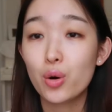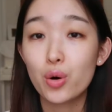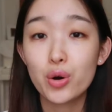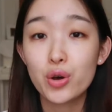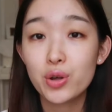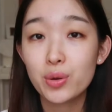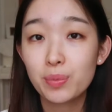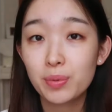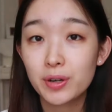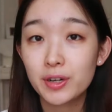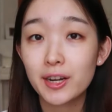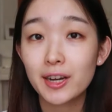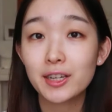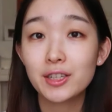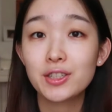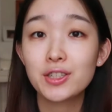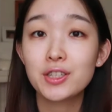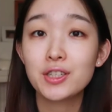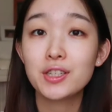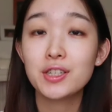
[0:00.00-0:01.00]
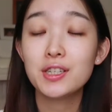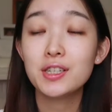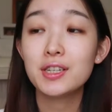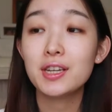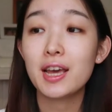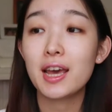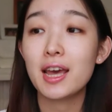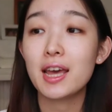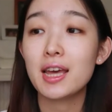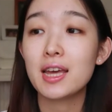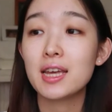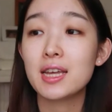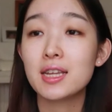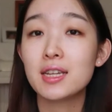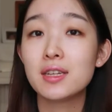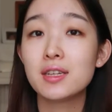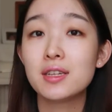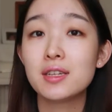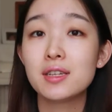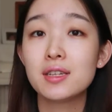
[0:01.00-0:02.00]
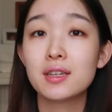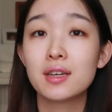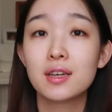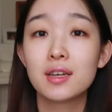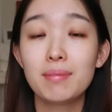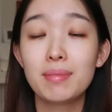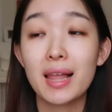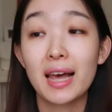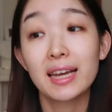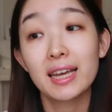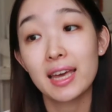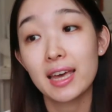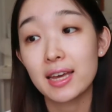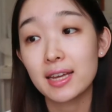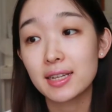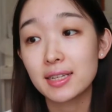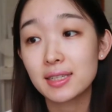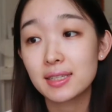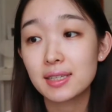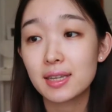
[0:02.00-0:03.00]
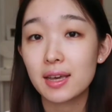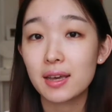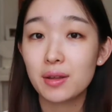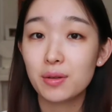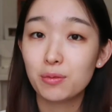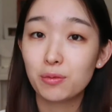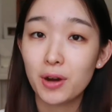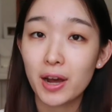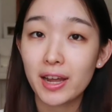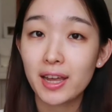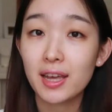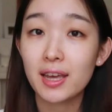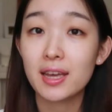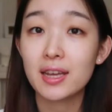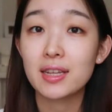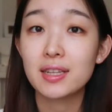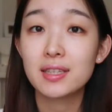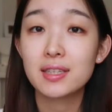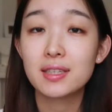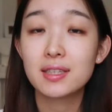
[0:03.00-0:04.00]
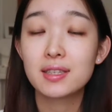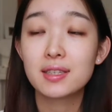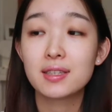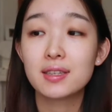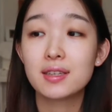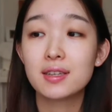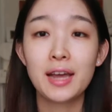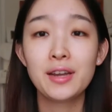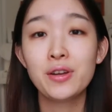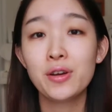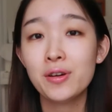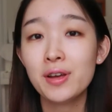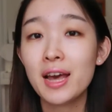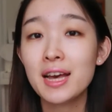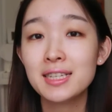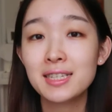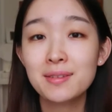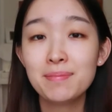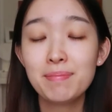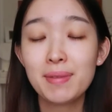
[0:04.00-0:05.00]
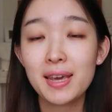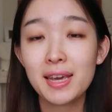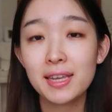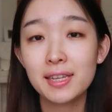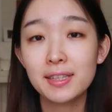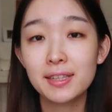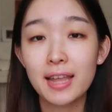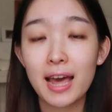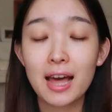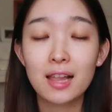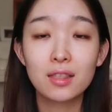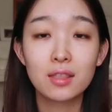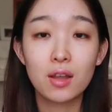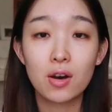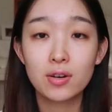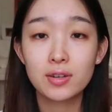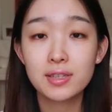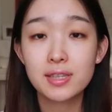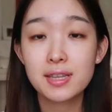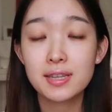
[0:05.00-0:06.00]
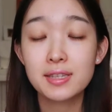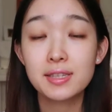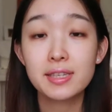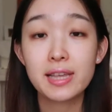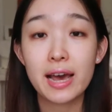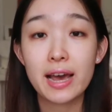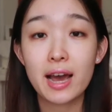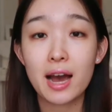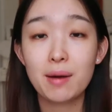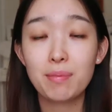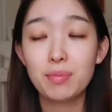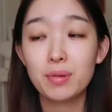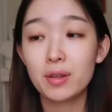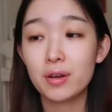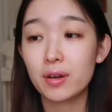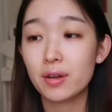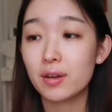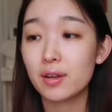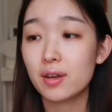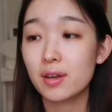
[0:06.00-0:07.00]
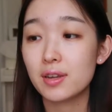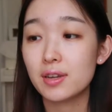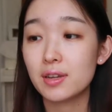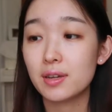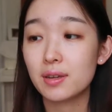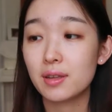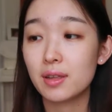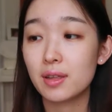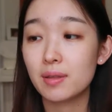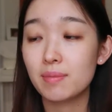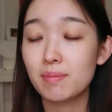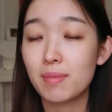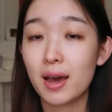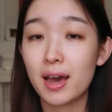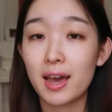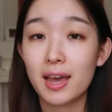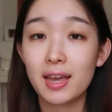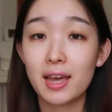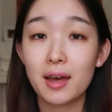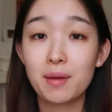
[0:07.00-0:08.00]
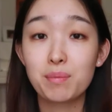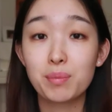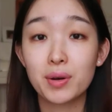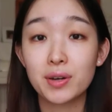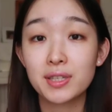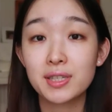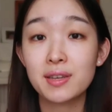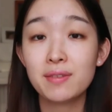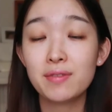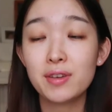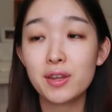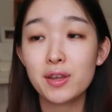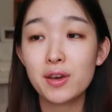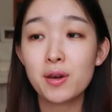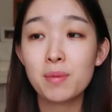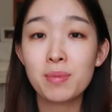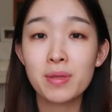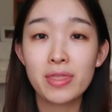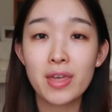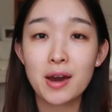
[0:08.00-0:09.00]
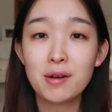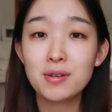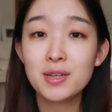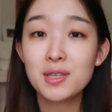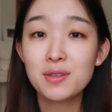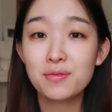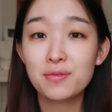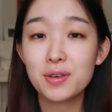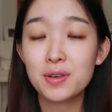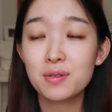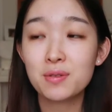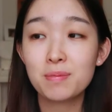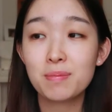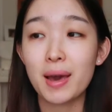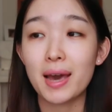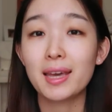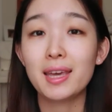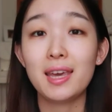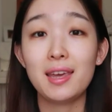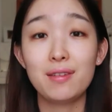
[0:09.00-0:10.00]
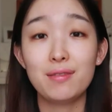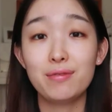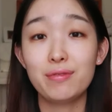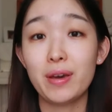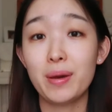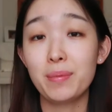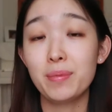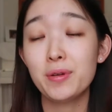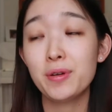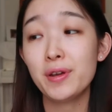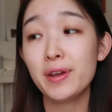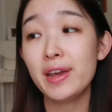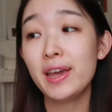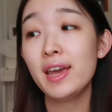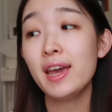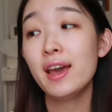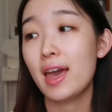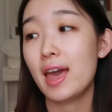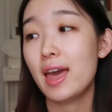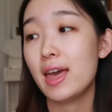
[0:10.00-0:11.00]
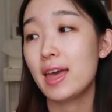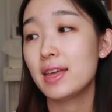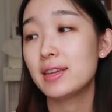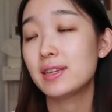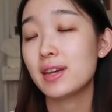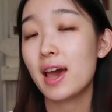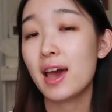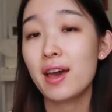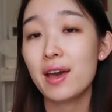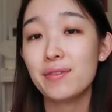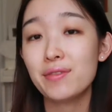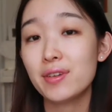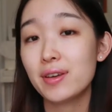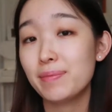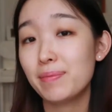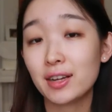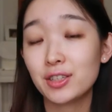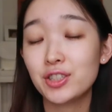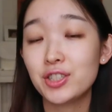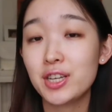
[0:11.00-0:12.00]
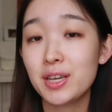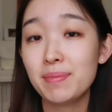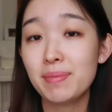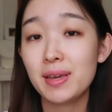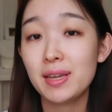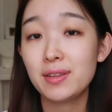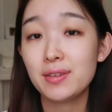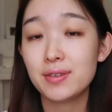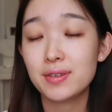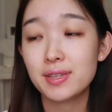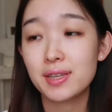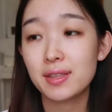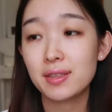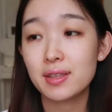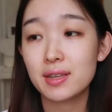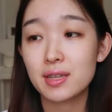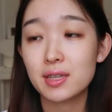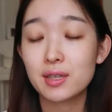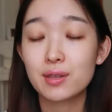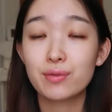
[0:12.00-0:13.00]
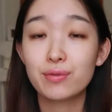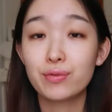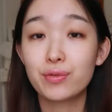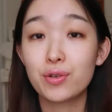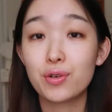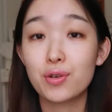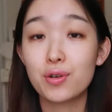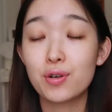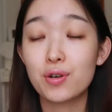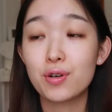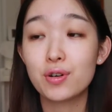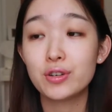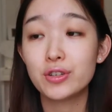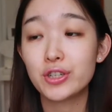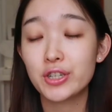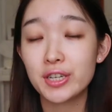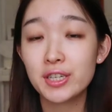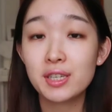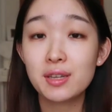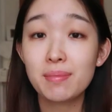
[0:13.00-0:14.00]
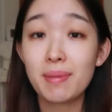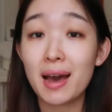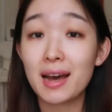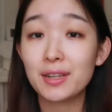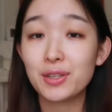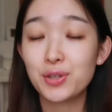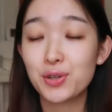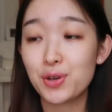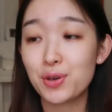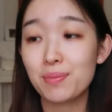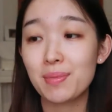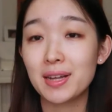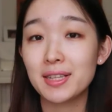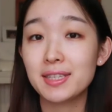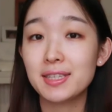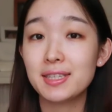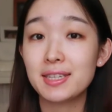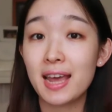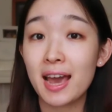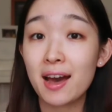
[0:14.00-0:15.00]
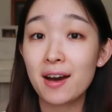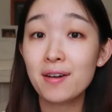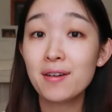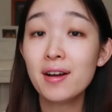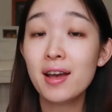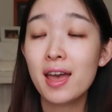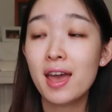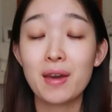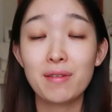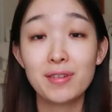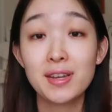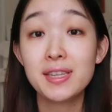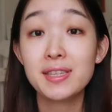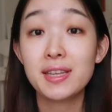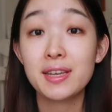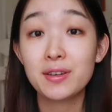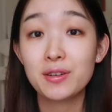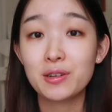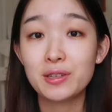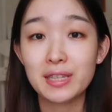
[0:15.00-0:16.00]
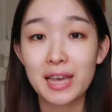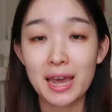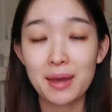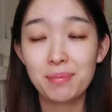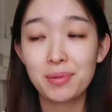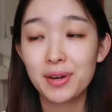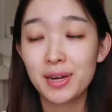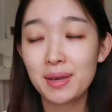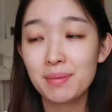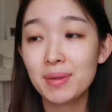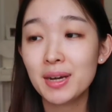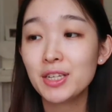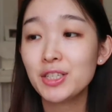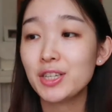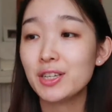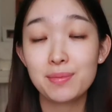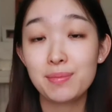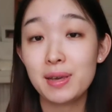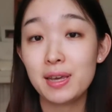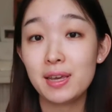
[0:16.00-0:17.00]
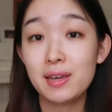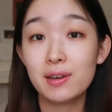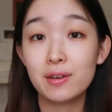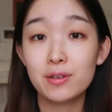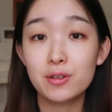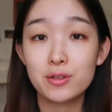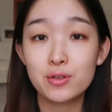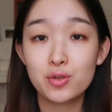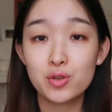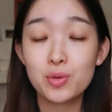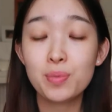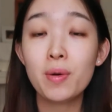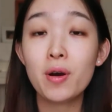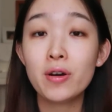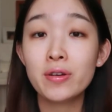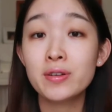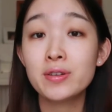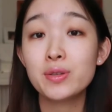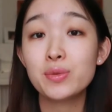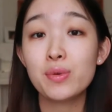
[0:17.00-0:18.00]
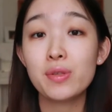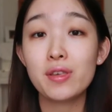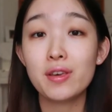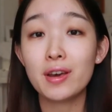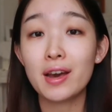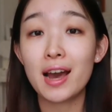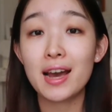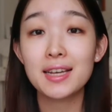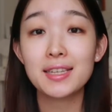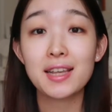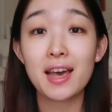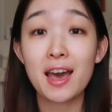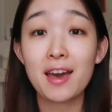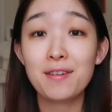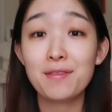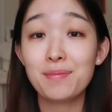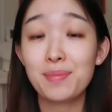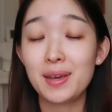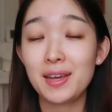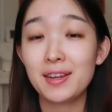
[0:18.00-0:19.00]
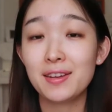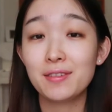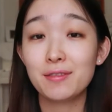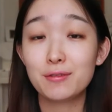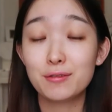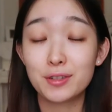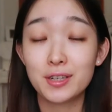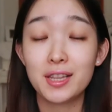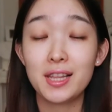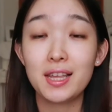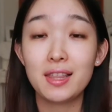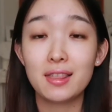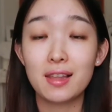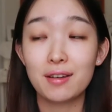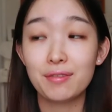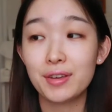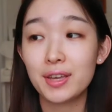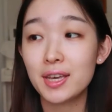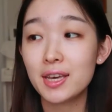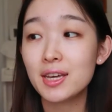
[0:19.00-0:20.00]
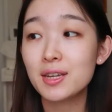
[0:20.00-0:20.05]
oil production and blackheads and whiteheads. I know it hasn't been that long since I uploaded my unboxing video, but that was filmed back in February, and I have actually been using this for just about 2 months now, every single day pretty much. To be super honest with you guys, I've been really loving